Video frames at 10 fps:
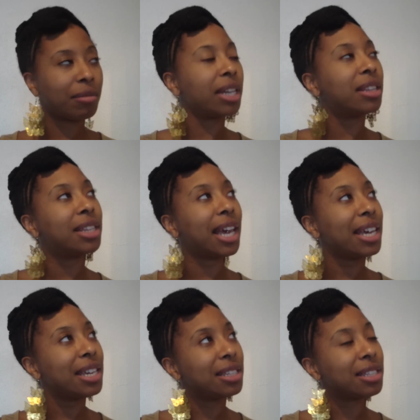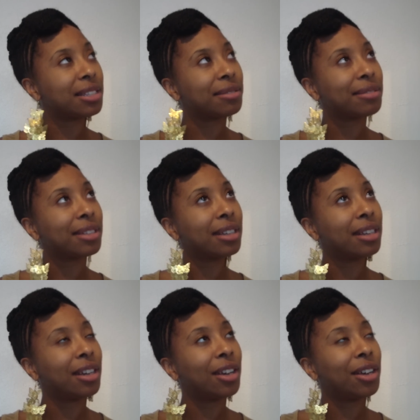my days,
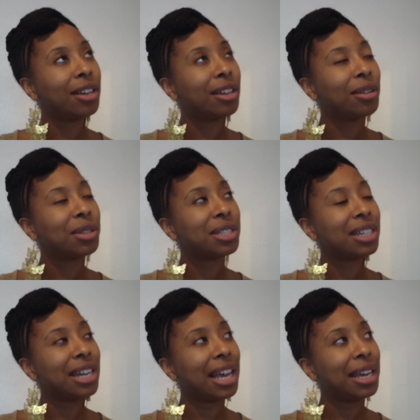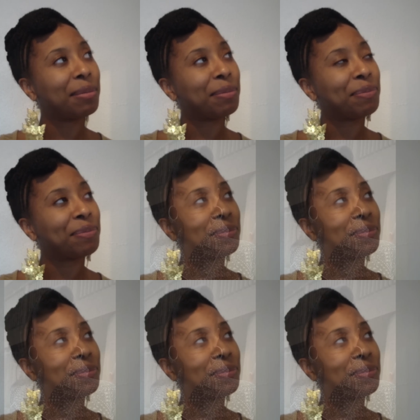what's her name?